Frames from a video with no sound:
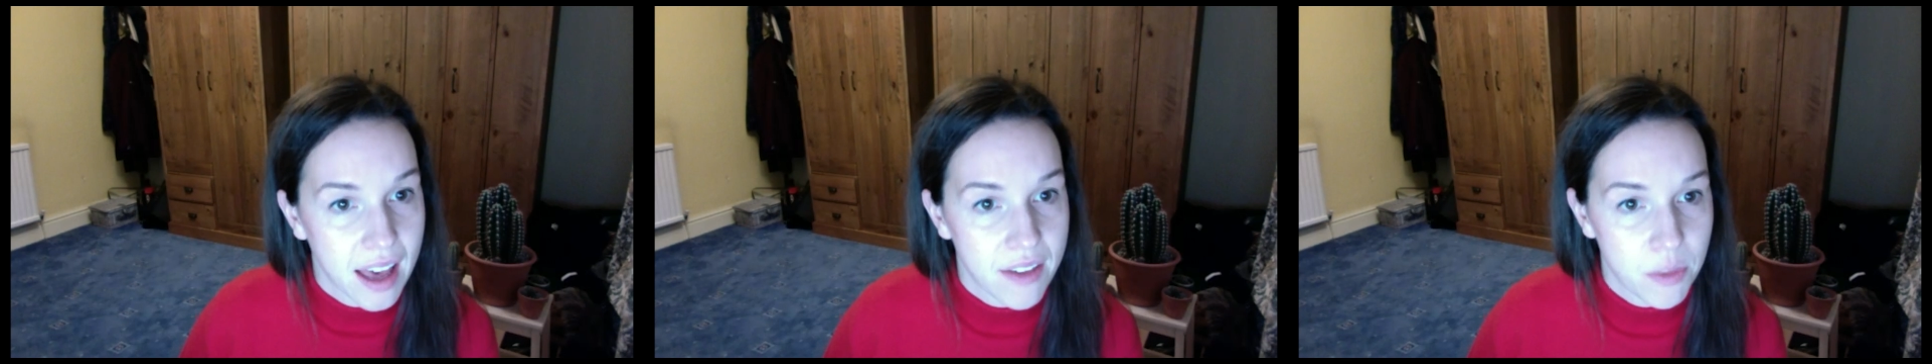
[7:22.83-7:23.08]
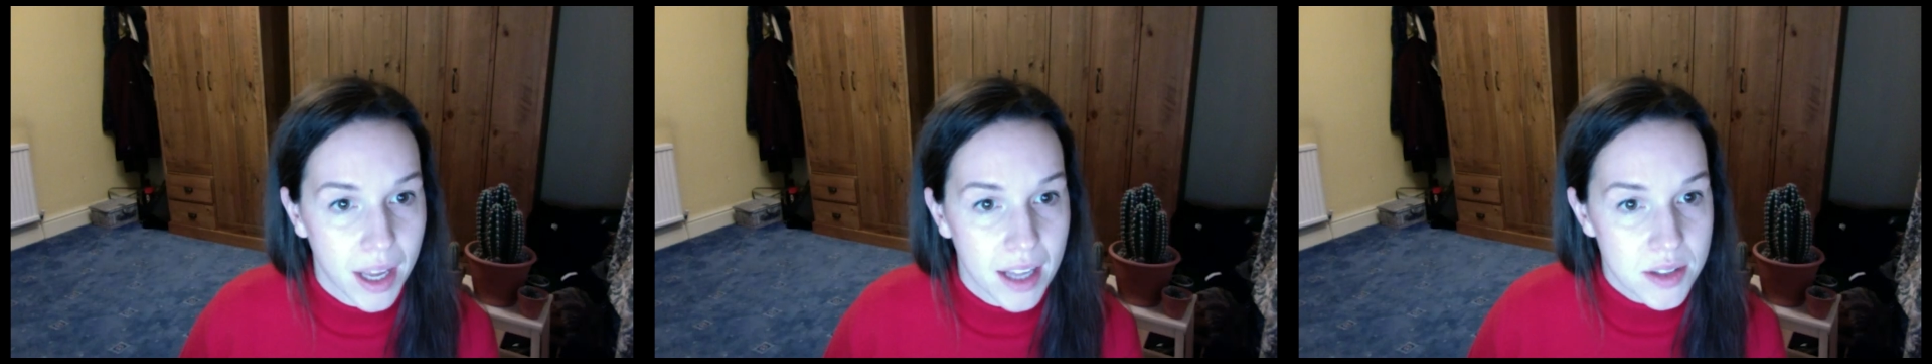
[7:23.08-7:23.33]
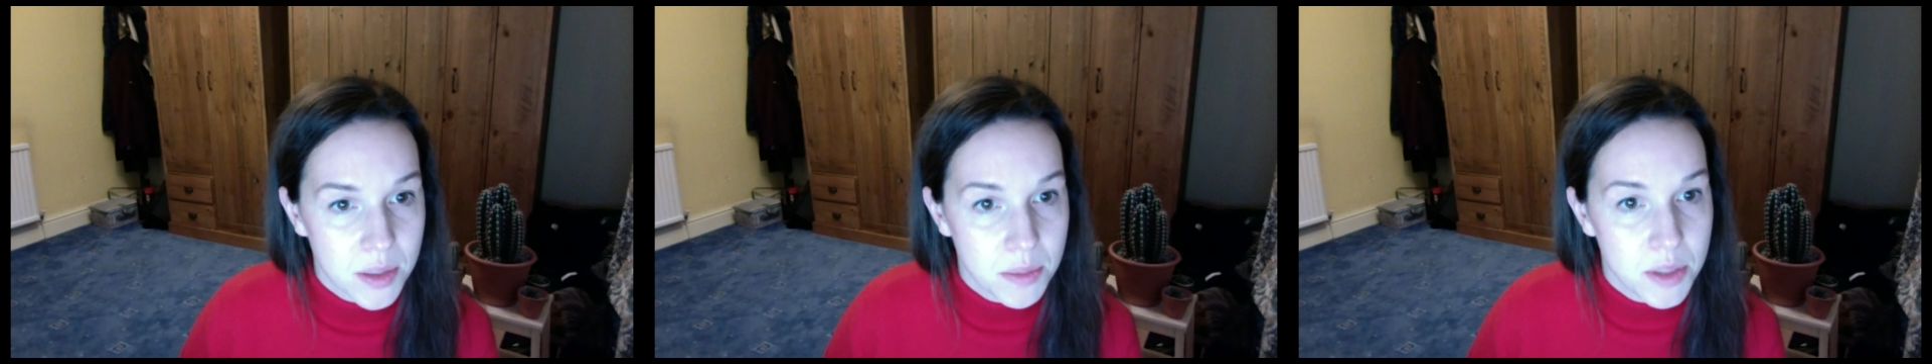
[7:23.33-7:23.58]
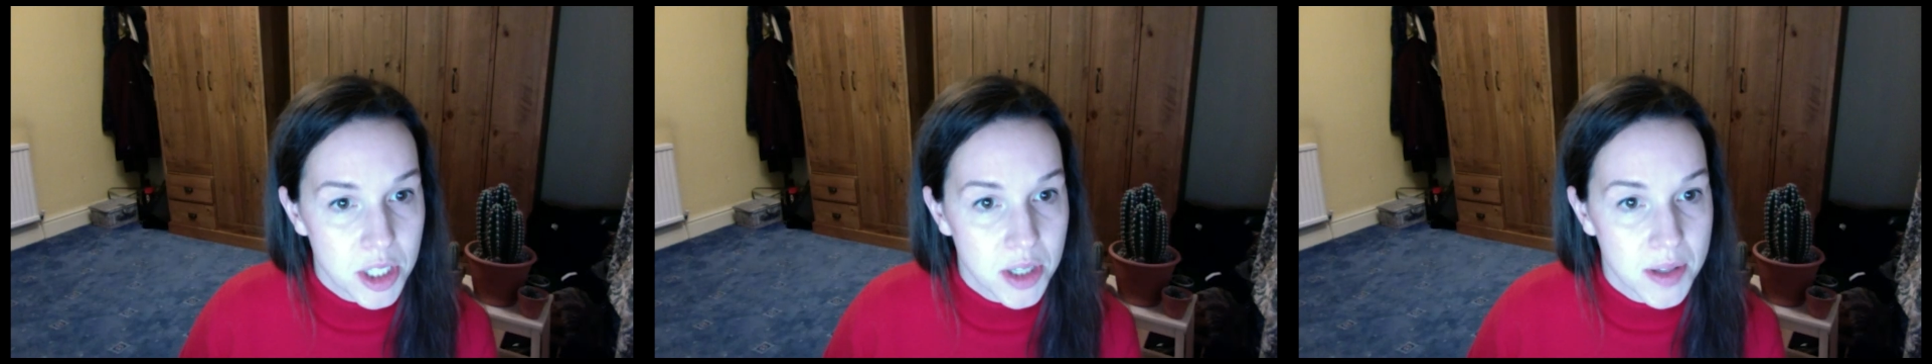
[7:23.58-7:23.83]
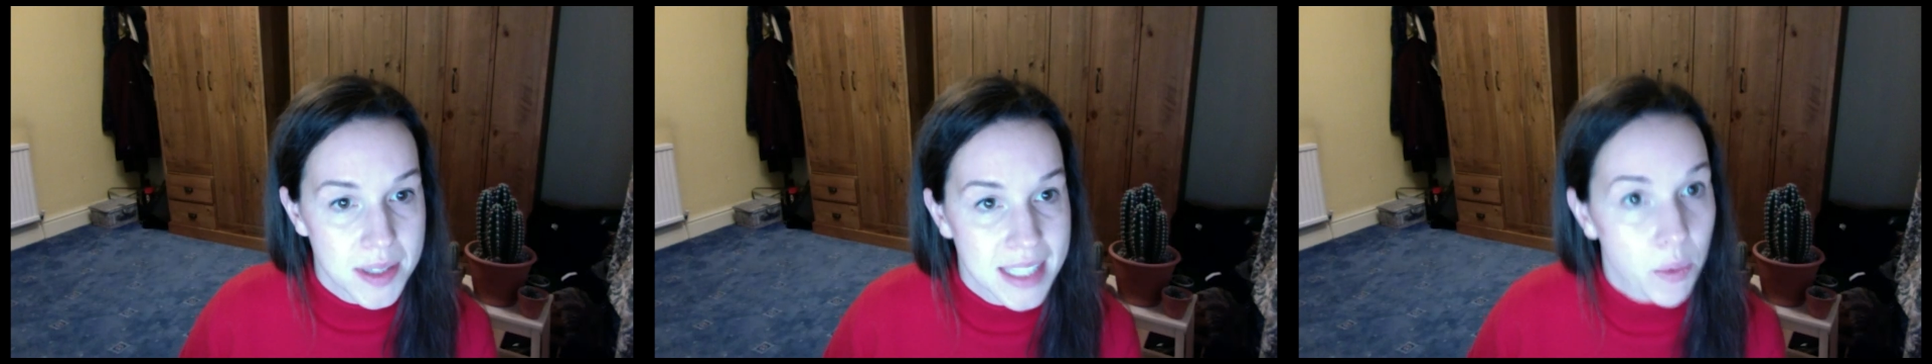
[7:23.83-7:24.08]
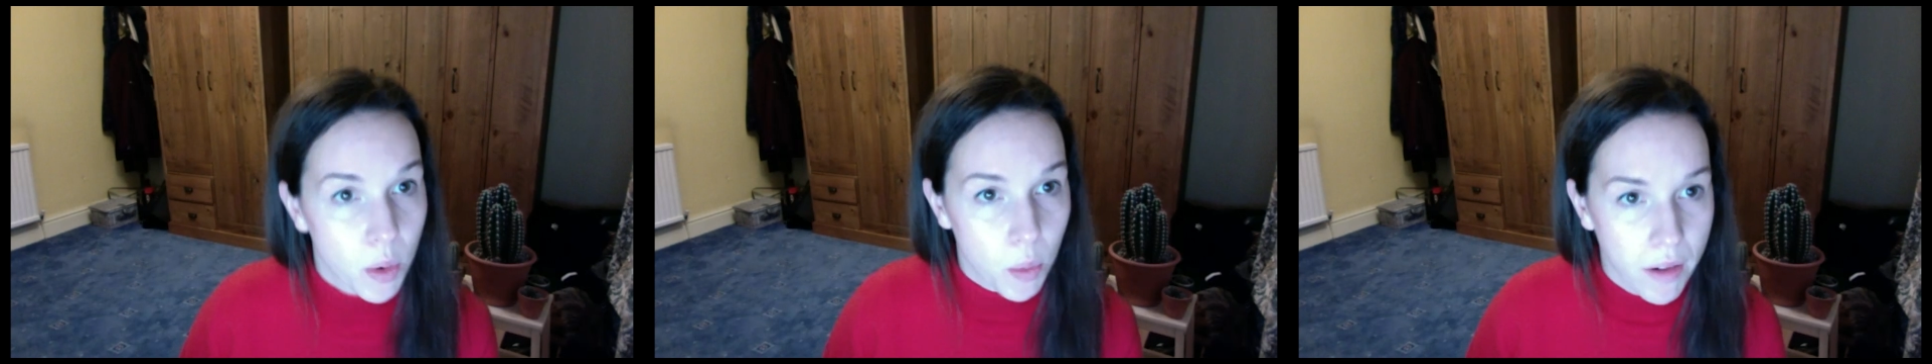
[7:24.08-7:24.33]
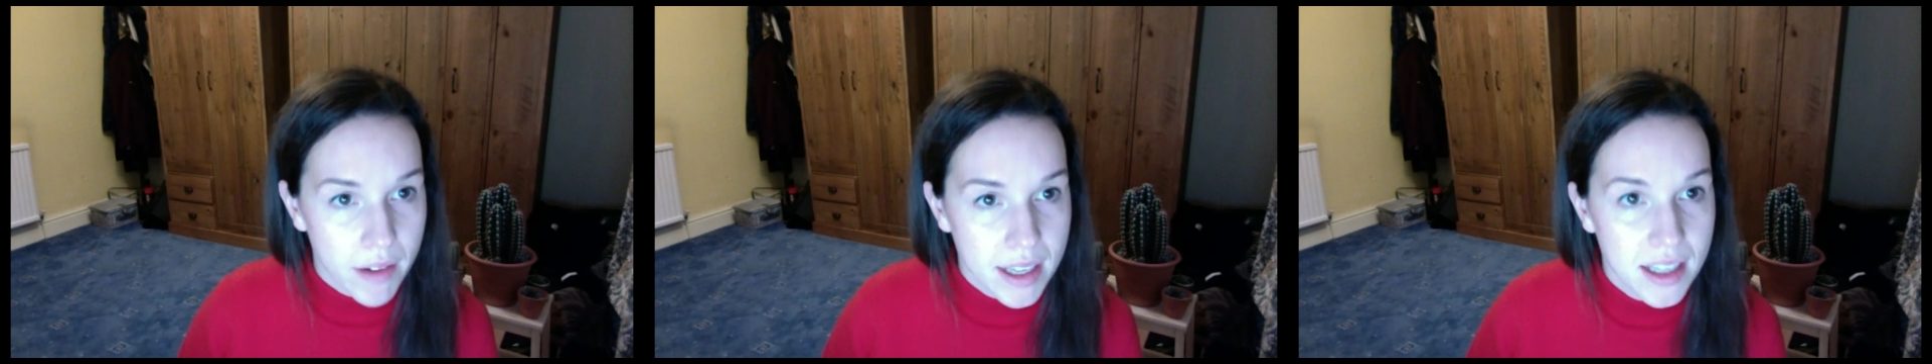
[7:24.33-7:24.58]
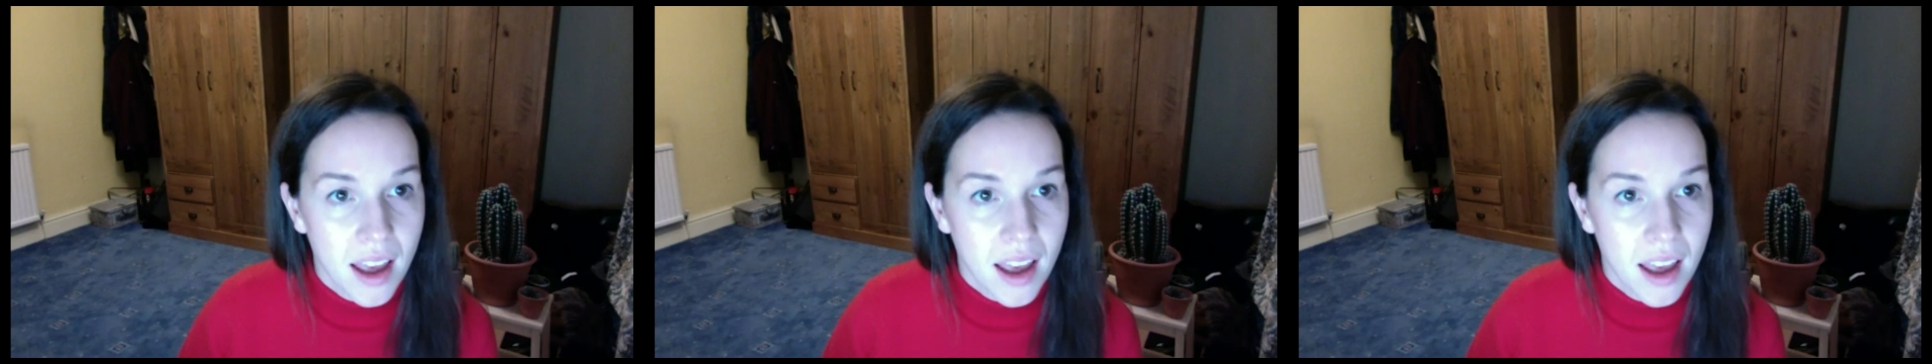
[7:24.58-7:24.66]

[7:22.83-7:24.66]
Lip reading: and we had some students that were worried.